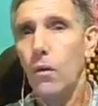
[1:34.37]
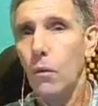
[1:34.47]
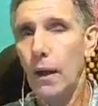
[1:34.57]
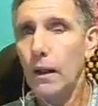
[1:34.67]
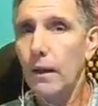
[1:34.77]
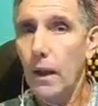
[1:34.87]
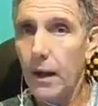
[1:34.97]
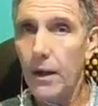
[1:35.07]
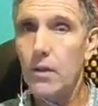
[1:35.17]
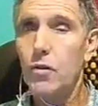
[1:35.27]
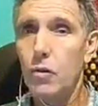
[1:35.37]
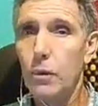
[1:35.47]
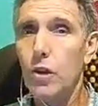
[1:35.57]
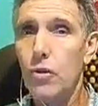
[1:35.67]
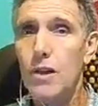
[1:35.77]
well, there has to
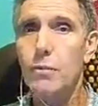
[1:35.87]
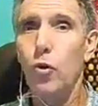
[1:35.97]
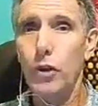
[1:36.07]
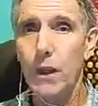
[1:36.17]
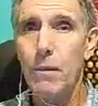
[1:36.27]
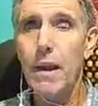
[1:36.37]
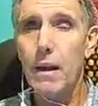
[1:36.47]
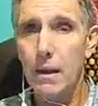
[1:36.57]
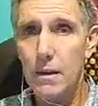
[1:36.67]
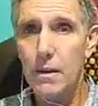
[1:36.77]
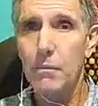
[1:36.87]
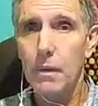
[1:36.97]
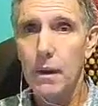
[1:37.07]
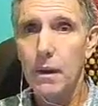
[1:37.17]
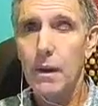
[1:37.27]
be transporting
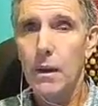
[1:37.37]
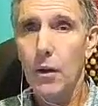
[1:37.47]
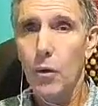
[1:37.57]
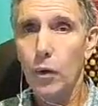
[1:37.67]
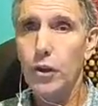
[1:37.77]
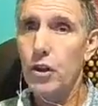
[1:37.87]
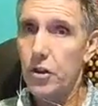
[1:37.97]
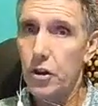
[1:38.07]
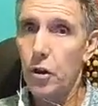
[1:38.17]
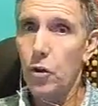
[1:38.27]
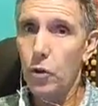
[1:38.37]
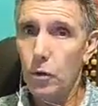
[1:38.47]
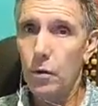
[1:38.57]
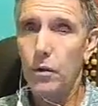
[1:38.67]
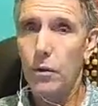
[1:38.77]
mechanism, which is the
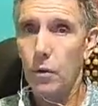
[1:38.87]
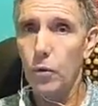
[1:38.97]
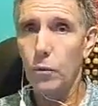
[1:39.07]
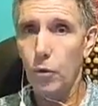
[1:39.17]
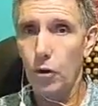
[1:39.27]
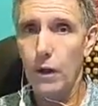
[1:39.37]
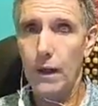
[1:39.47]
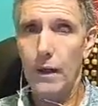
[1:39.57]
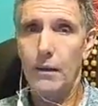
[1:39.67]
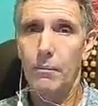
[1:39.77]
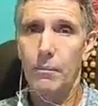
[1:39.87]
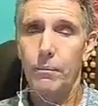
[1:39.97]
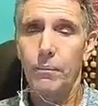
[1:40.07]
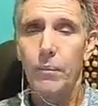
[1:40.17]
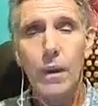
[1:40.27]
glut protein.
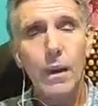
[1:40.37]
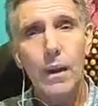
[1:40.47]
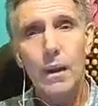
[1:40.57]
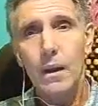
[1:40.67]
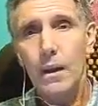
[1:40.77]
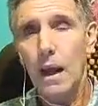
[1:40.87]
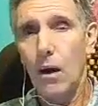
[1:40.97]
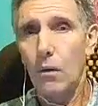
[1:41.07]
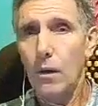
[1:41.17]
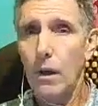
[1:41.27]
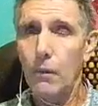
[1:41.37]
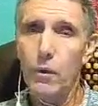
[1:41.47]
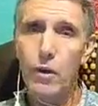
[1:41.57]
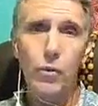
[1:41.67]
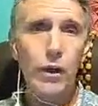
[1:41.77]
Now,
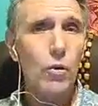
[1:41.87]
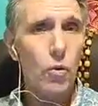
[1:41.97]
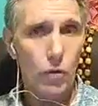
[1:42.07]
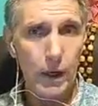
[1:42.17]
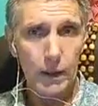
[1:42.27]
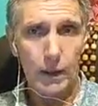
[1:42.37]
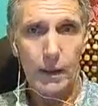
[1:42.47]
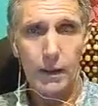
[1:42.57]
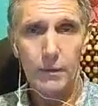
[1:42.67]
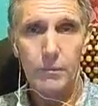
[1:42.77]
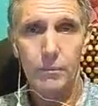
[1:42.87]
when you eat correctly,